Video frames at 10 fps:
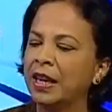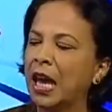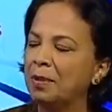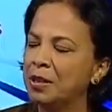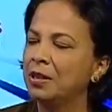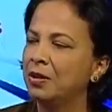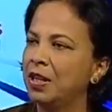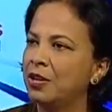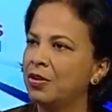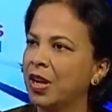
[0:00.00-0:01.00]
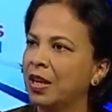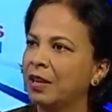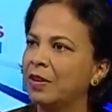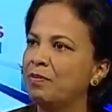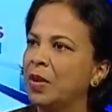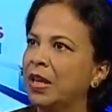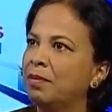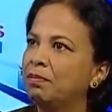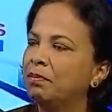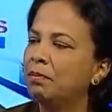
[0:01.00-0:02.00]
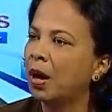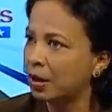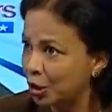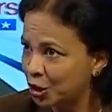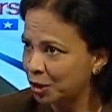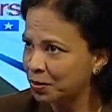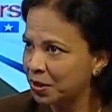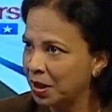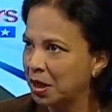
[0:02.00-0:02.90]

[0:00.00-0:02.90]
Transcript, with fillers: absolutely creative in partnerships.